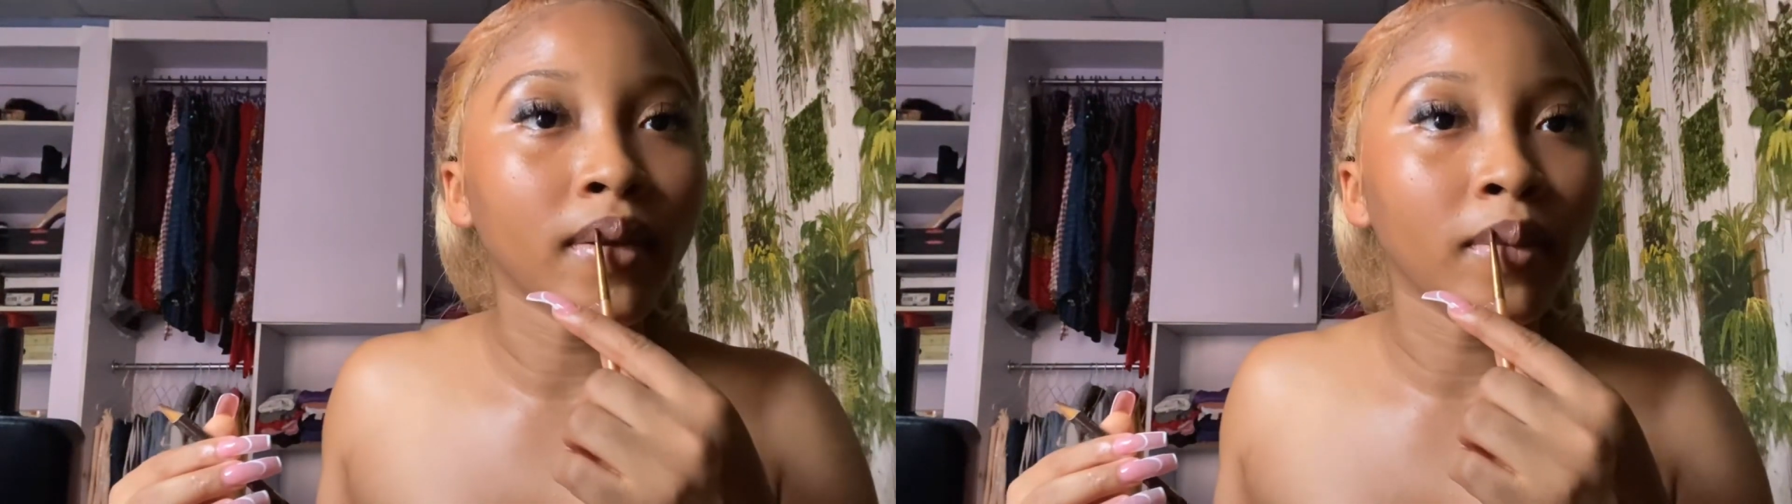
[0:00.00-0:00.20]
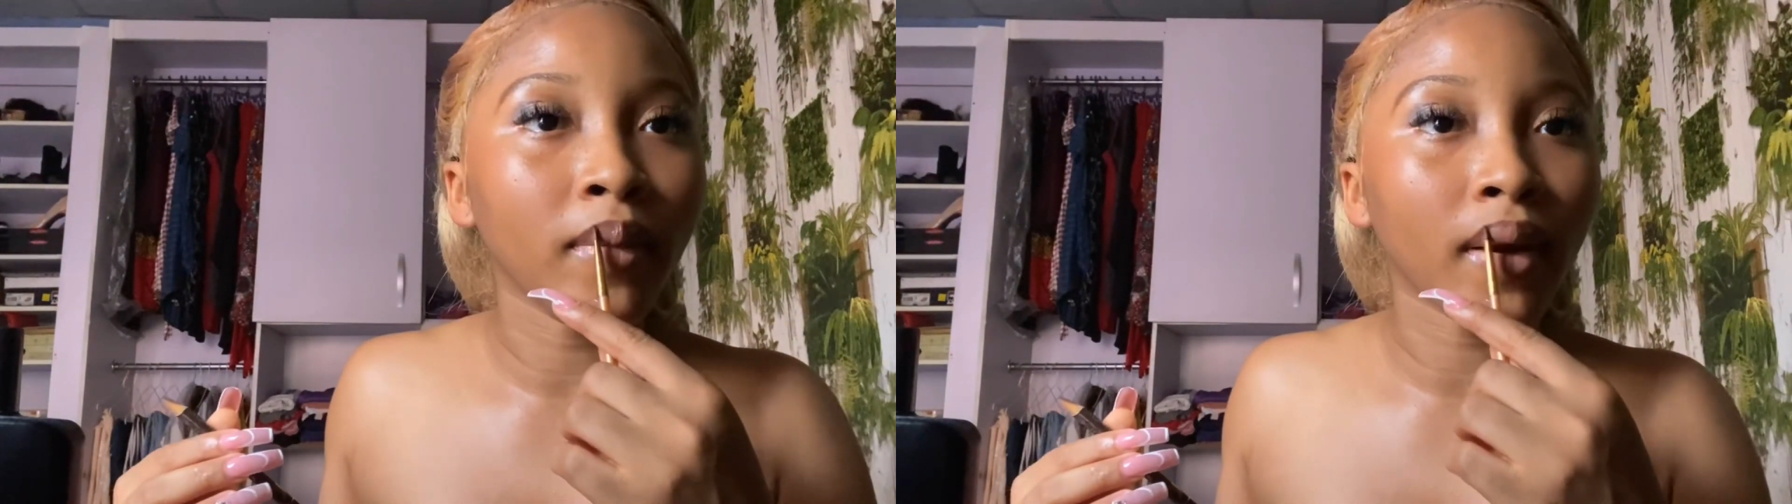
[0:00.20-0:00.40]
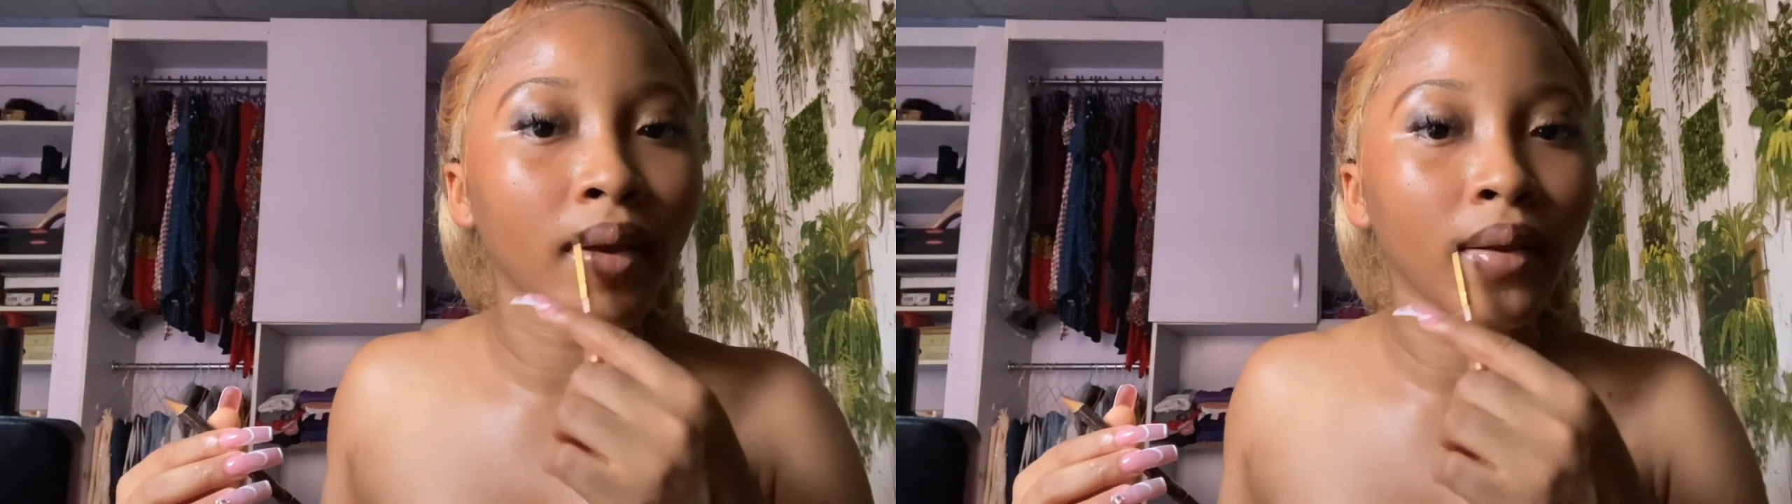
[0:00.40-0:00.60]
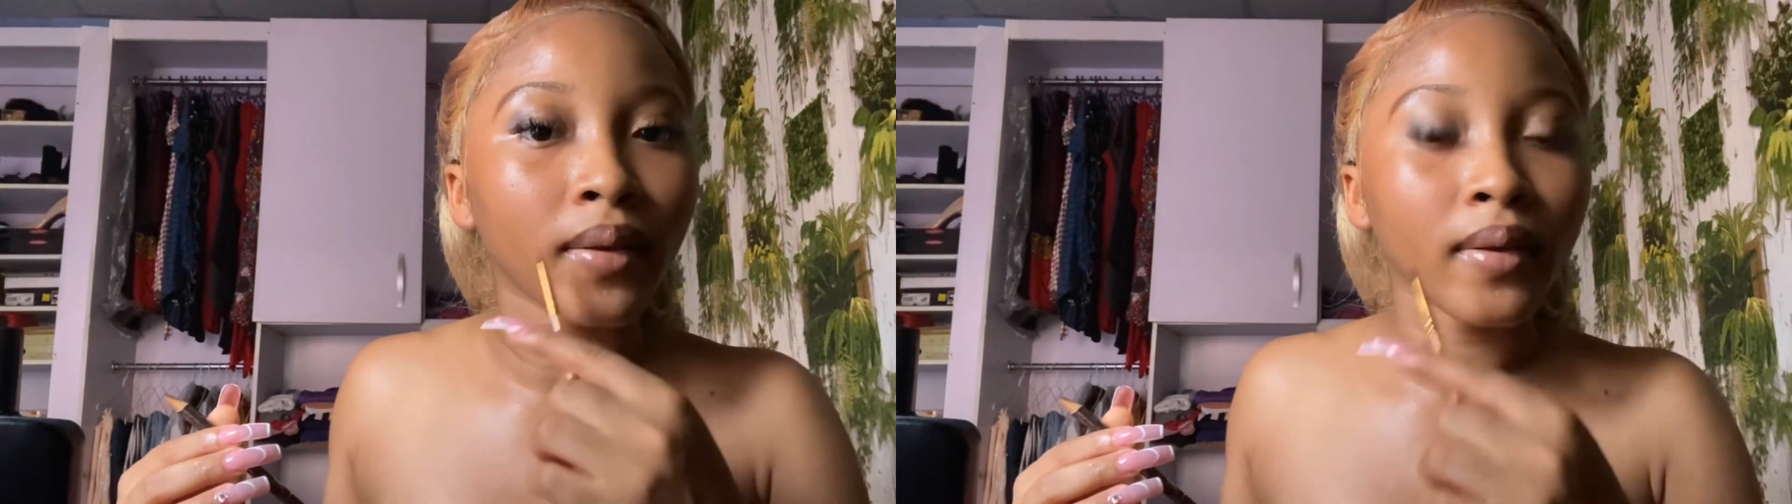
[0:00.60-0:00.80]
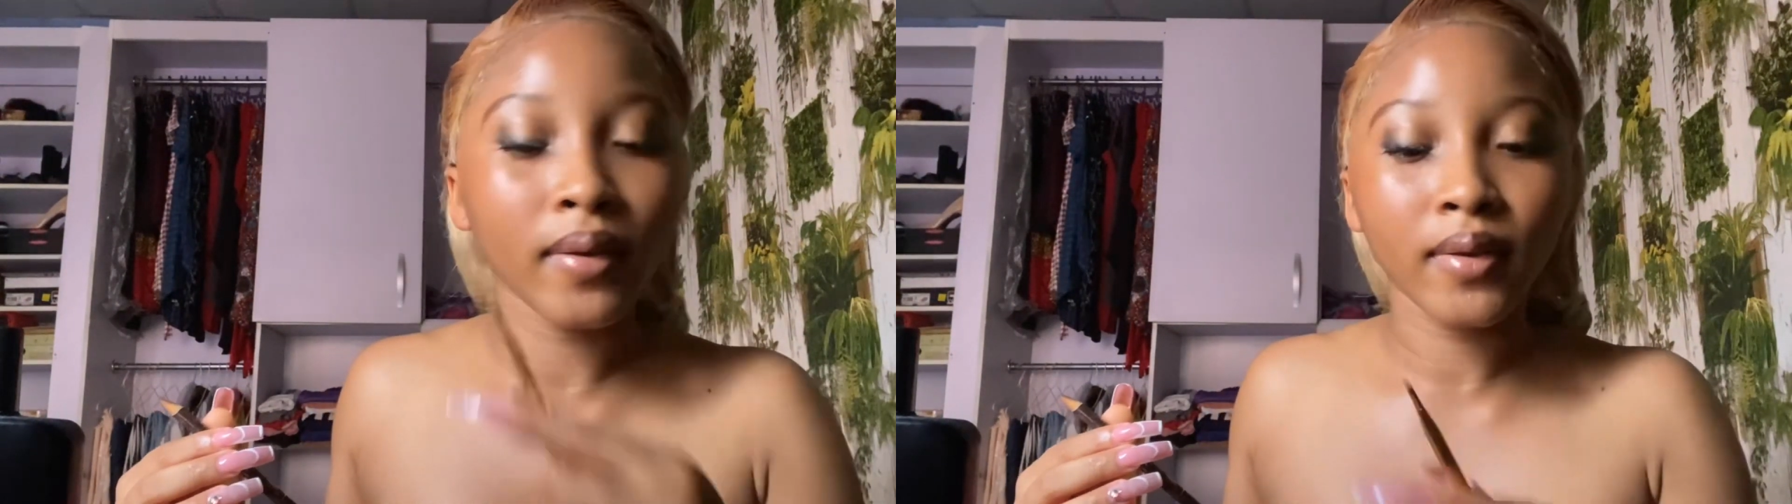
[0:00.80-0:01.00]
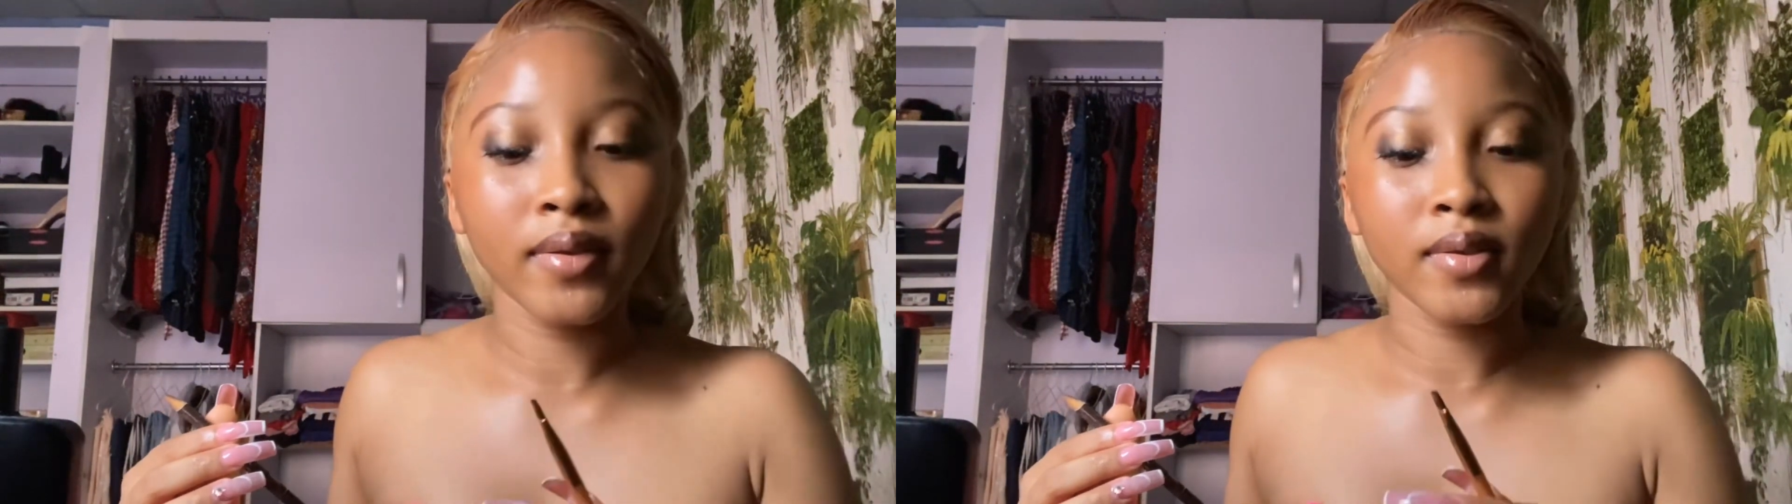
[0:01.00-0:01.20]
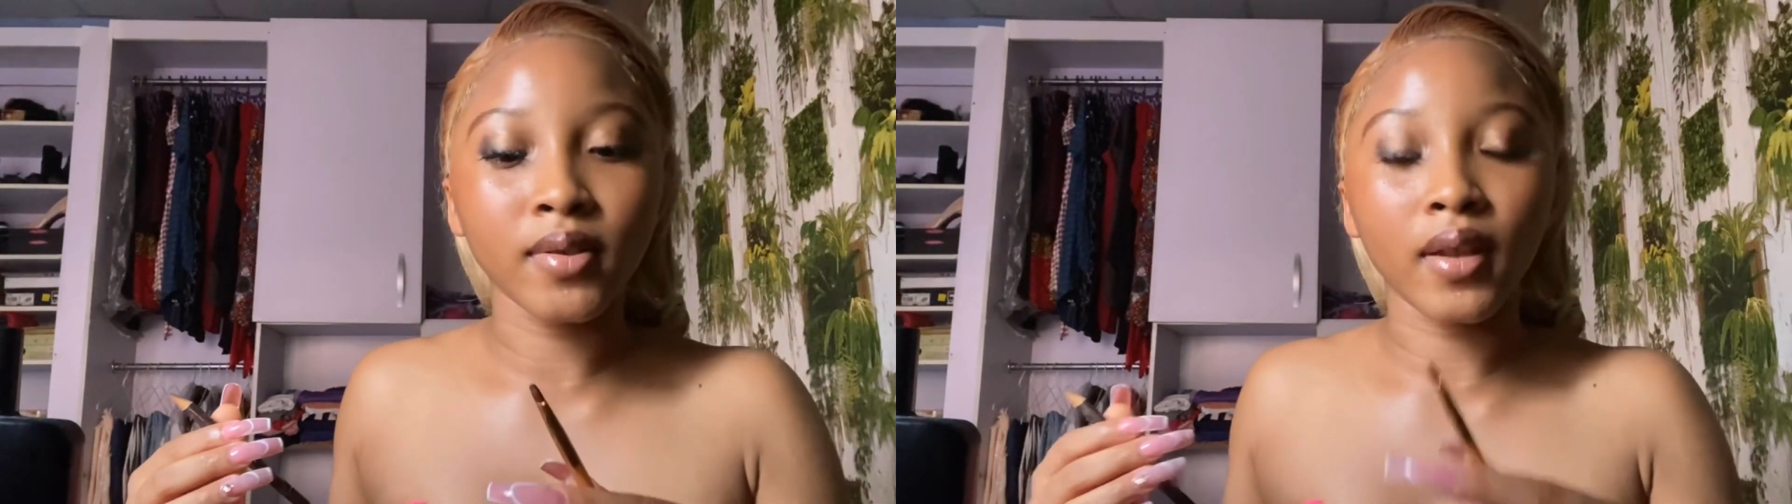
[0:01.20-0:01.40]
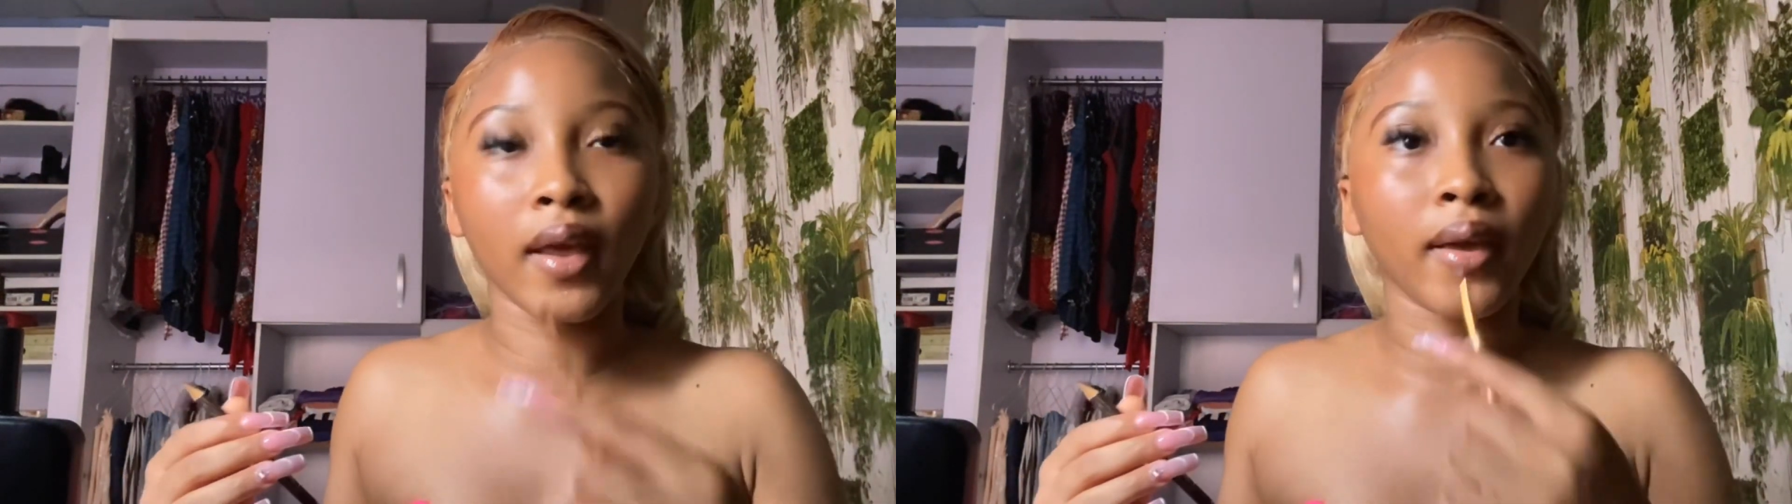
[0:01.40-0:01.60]
had in mind
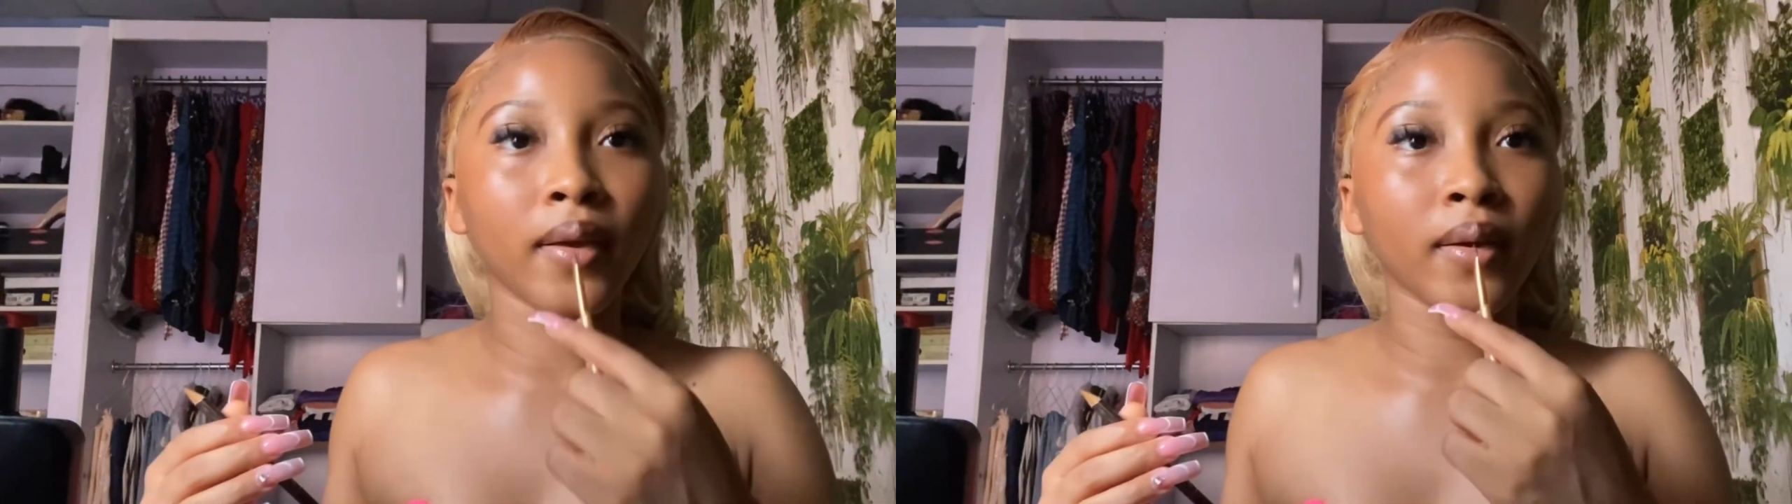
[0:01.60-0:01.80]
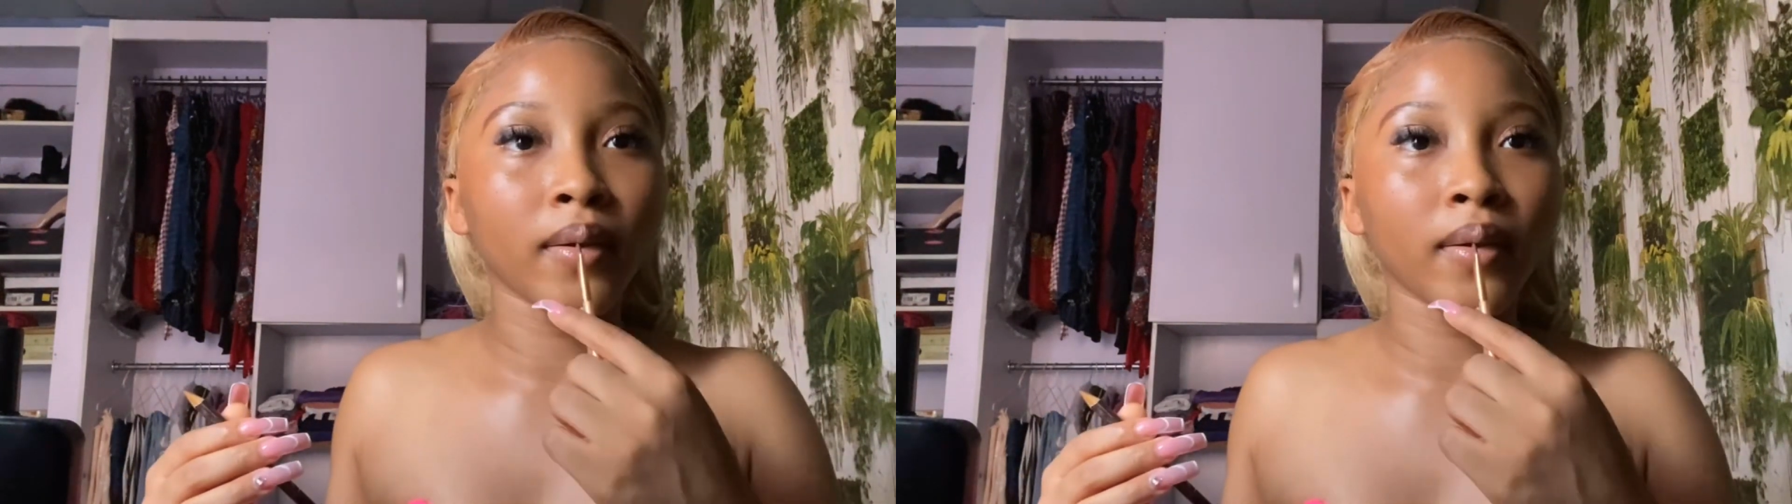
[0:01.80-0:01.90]
to like